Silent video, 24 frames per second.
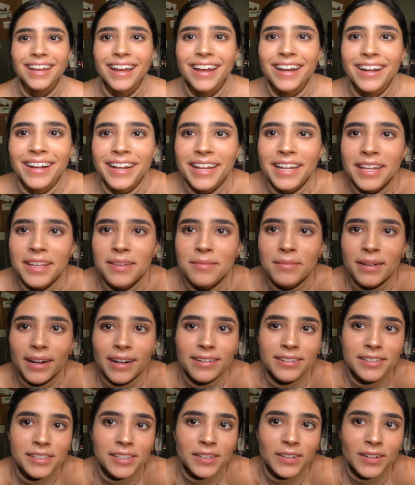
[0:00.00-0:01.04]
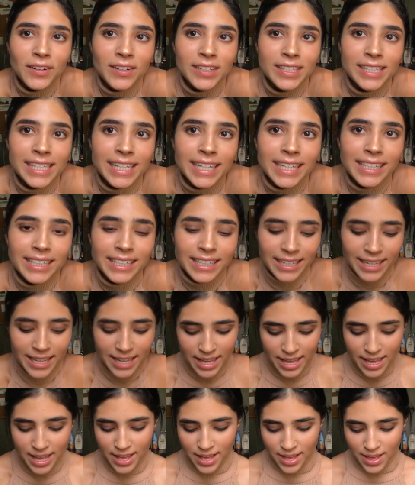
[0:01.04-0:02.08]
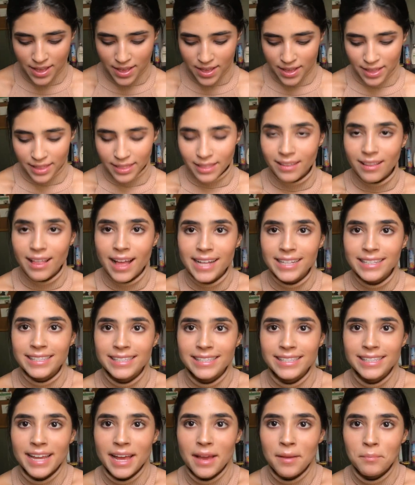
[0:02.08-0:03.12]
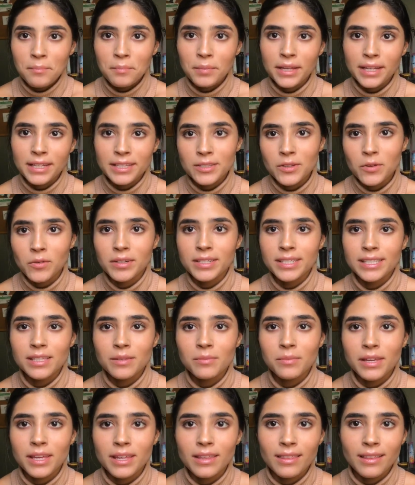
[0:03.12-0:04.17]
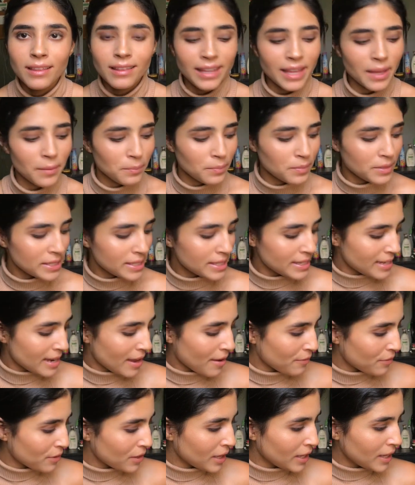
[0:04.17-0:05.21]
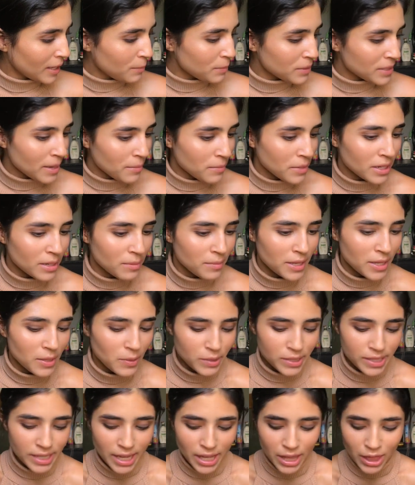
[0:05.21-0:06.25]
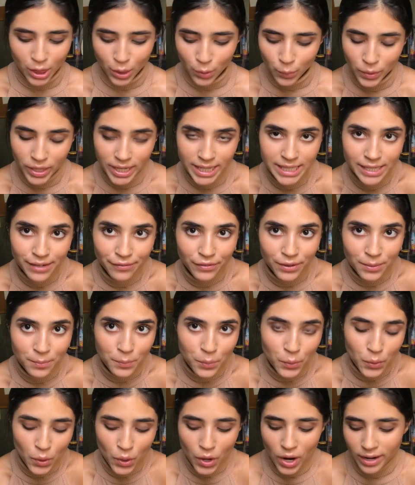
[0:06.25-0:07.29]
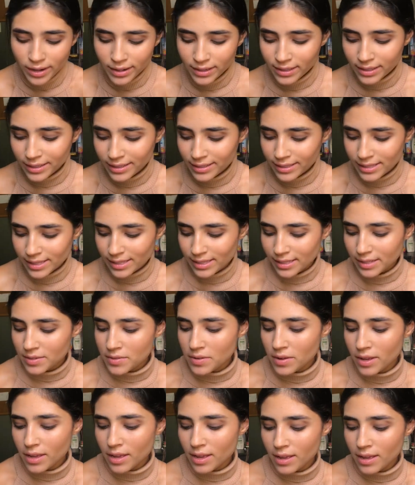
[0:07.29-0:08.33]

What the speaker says: Alright, the brows are all done. The last step is going to be the lips. Now for the lips, I'm going to be using 3 different products.